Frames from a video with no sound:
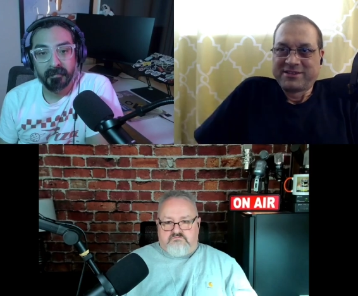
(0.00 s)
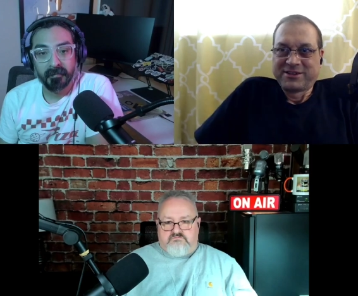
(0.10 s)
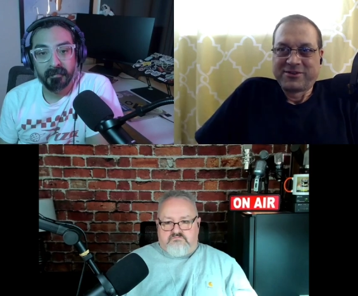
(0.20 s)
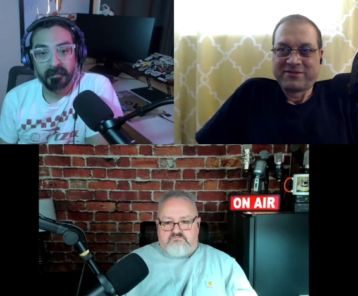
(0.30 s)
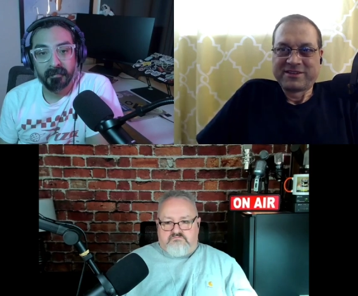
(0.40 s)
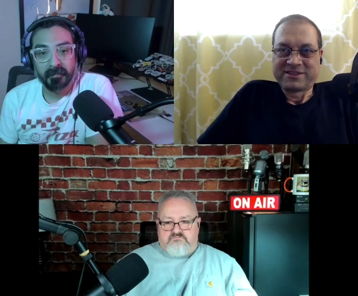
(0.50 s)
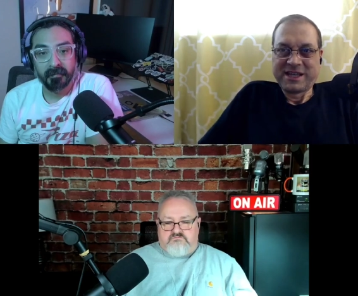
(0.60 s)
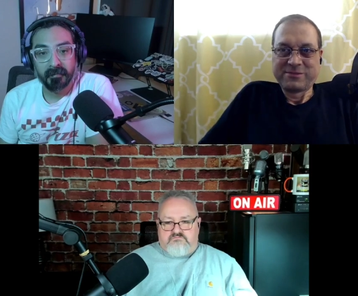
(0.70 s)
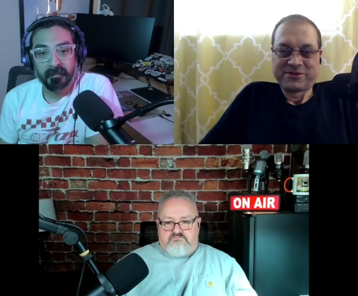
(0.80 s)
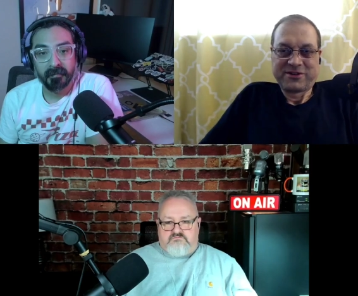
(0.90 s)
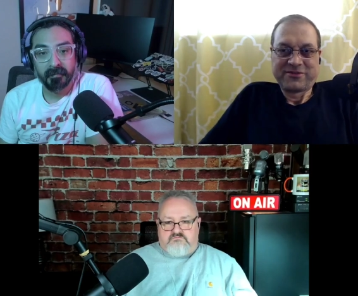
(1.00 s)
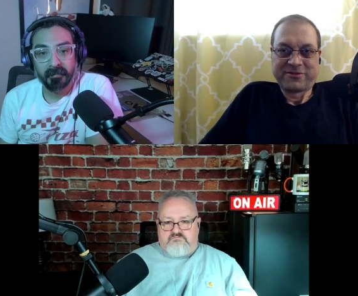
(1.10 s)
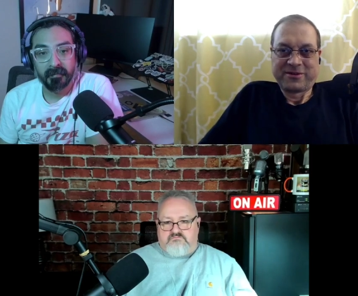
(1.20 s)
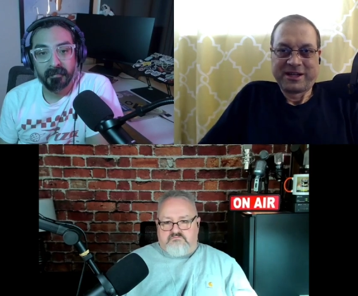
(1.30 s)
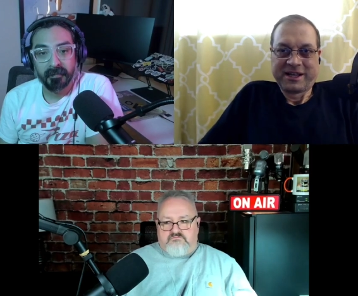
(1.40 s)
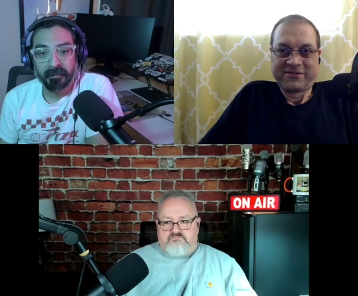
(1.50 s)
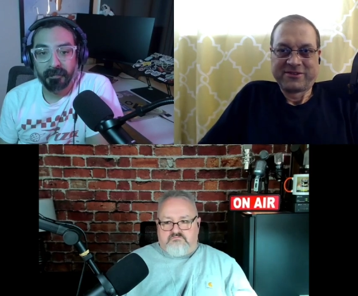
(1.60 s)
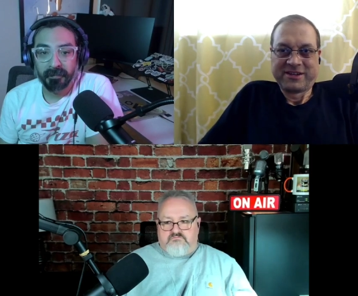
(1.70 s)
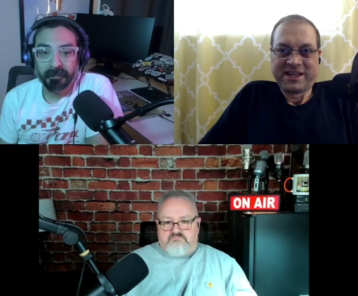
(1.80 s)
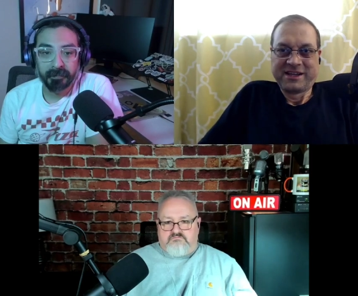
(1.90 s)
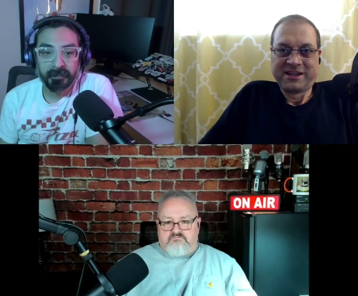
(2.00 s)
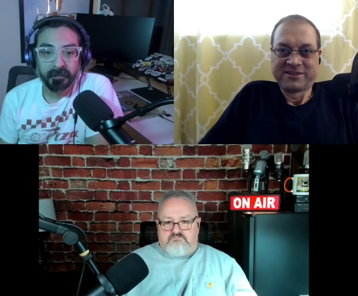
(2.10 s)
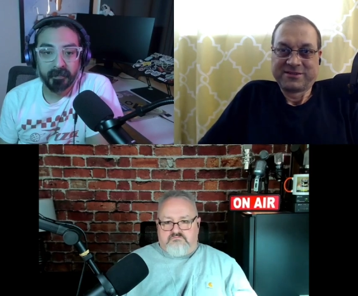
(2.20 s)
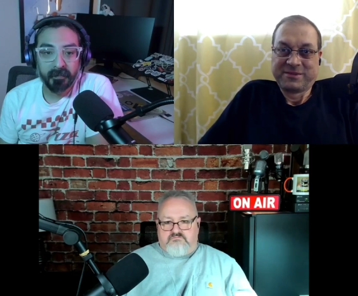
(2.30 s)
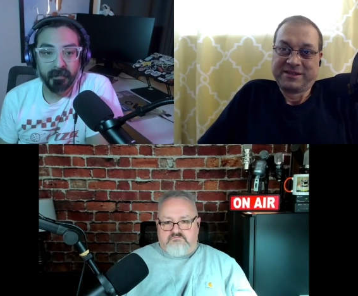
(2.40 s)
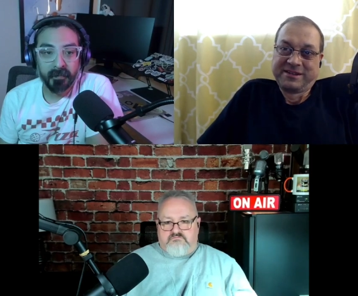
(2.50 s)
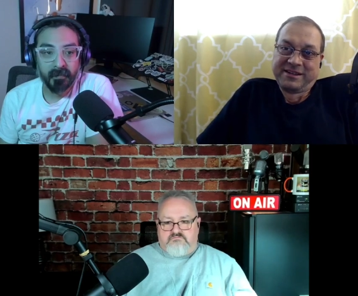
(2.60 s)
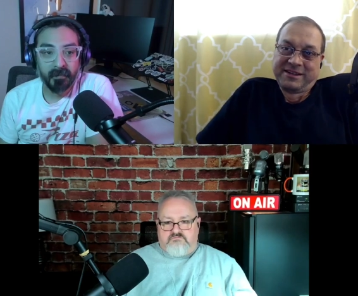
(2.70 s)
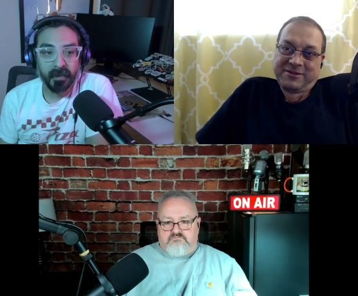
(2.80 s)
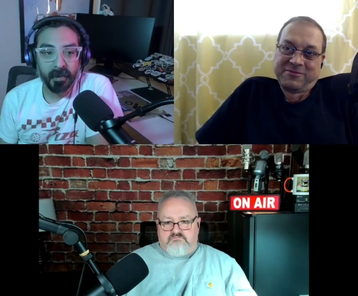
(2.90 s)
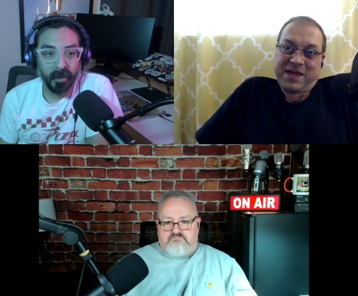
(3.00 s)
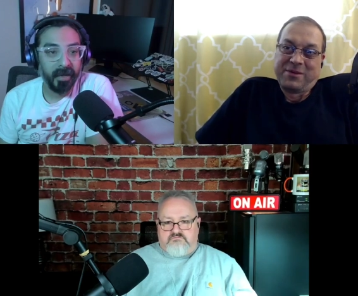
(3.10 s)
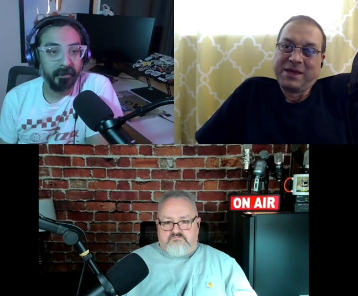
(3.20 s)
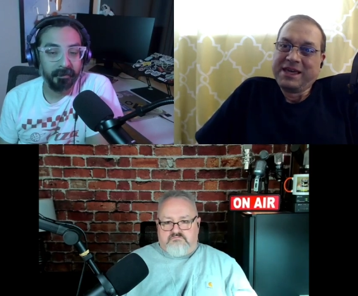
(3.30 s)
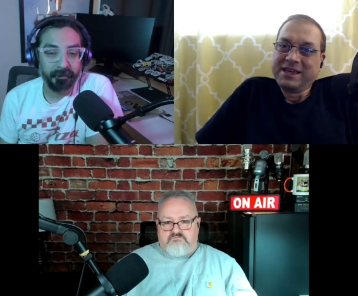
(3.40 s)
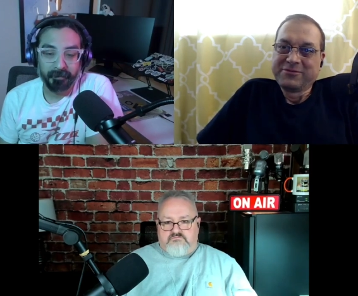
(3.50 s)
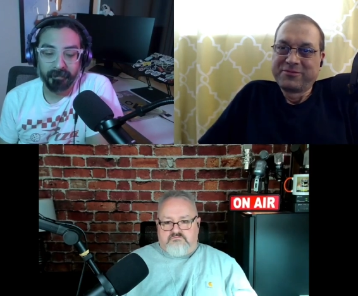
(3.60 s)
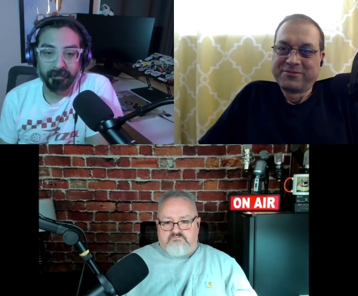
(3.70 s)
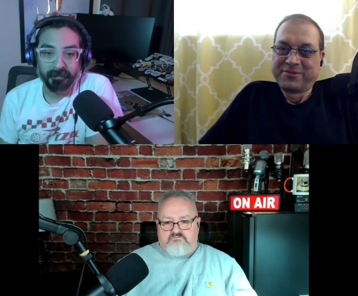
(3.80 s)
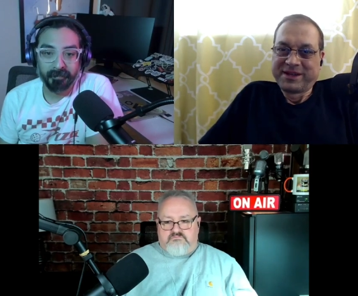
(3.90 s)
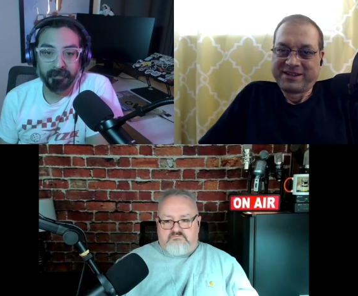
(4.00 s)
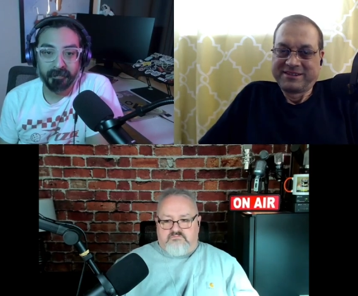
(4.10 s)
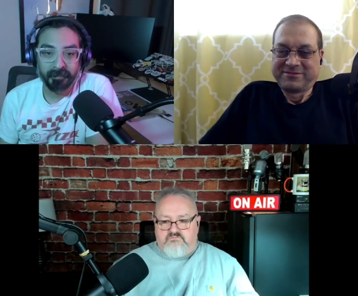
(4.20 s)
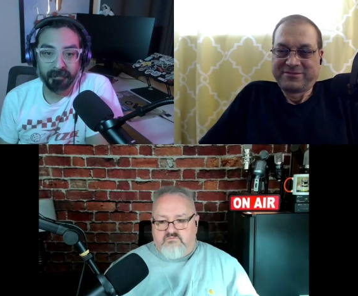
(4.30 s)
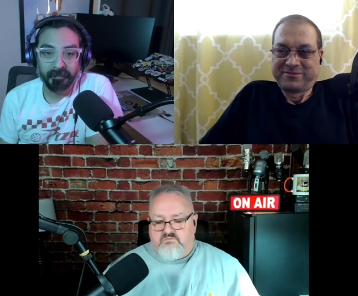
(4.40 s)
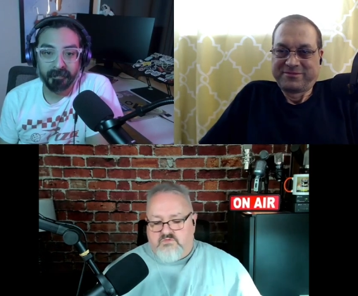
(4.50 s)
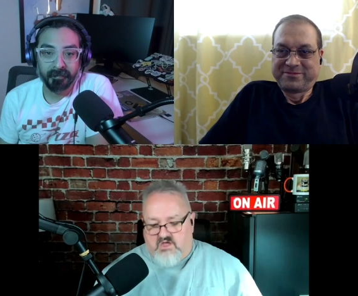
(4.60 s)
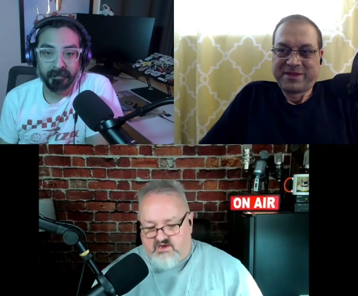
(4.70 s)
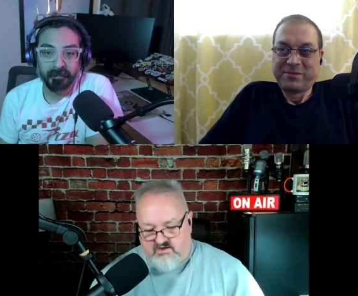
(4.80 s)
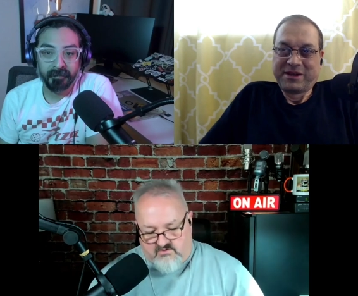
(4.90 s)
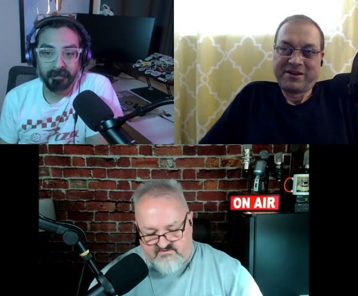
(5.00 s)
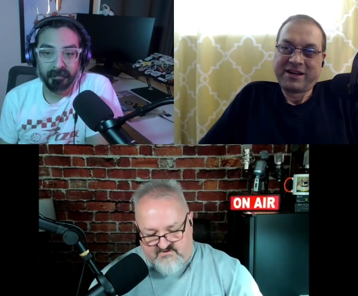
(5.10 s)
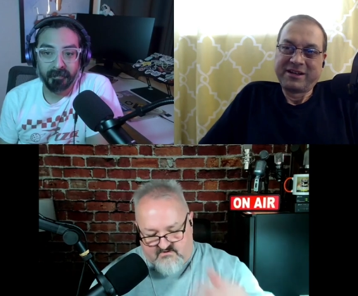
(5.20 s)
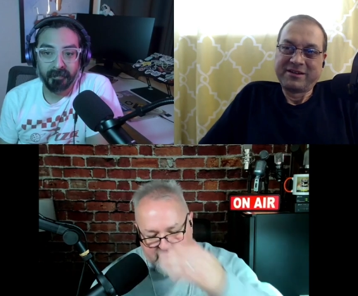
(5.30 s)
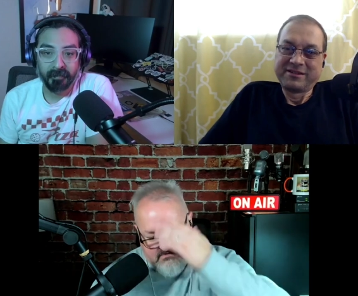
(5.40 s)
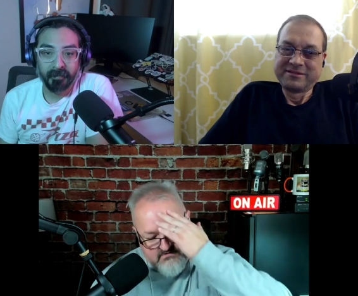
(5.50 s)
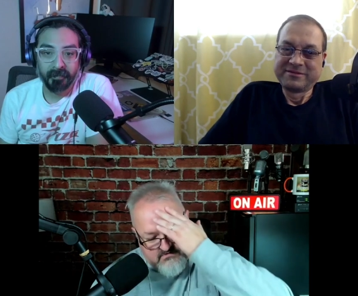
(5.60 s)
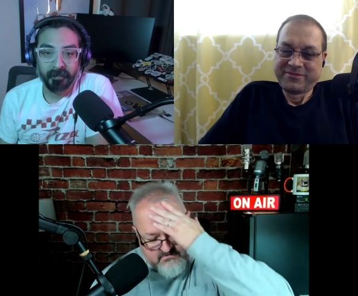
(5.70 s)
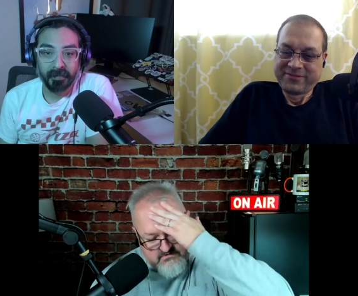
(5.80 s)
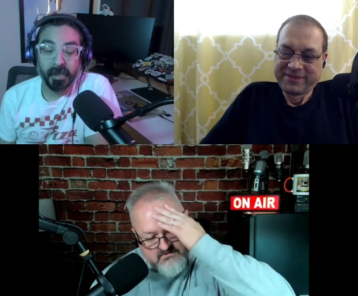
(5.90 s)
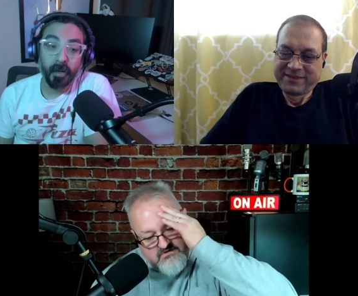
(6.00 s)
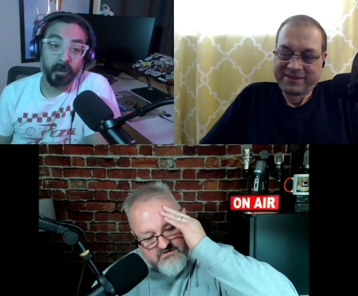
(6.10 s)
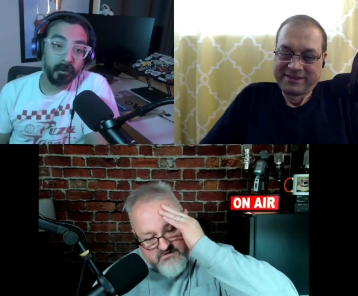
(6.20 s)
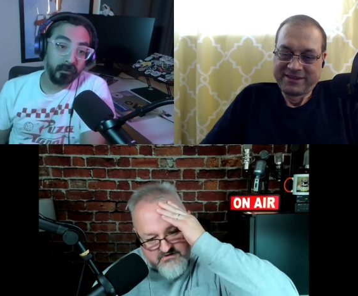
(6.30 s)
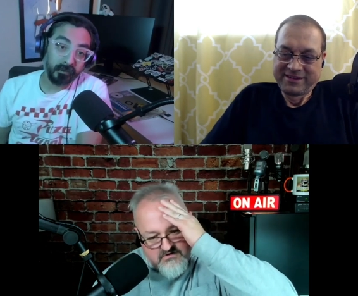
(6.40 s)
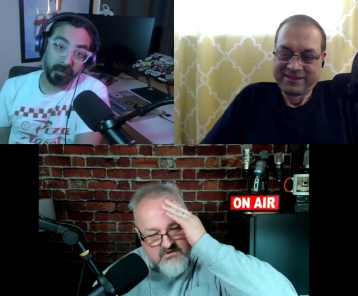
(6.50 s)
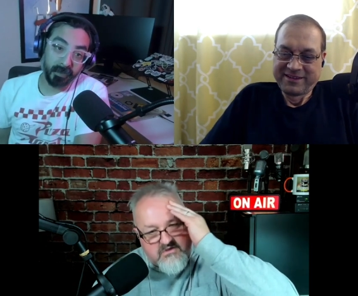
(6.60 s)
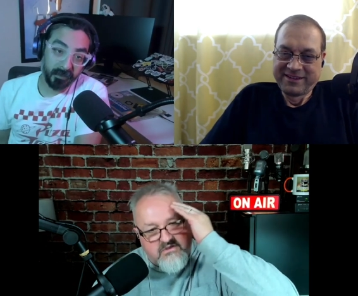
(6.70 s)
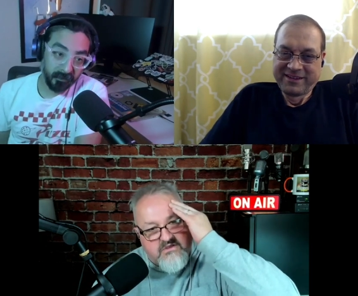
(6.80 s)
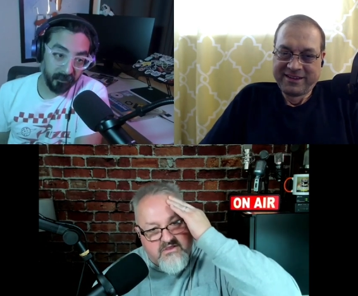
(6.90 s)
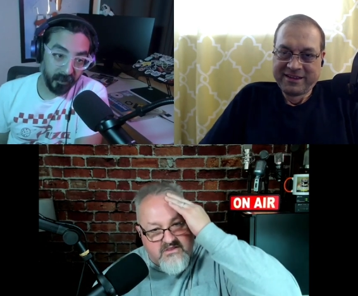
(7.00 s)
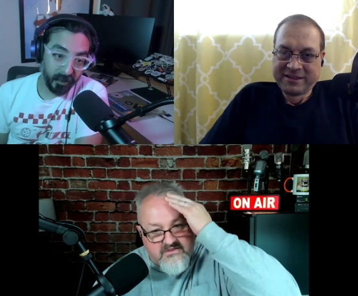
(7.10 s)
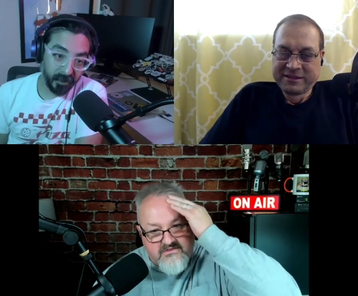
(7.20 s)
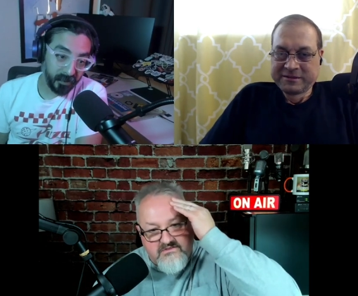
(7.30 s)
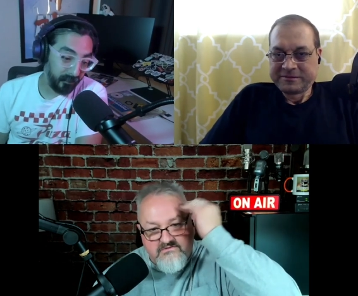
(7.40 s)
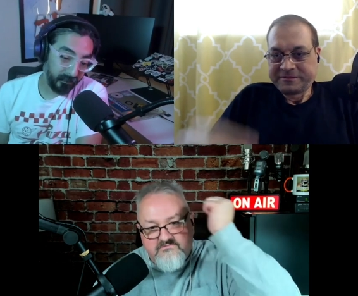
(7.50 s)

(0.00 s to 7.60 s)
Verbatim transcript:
Speaker 1: I still have the same server running after ten years? I mean, right. maybe, but God, maybe not. So.
Speaker 2: so just, just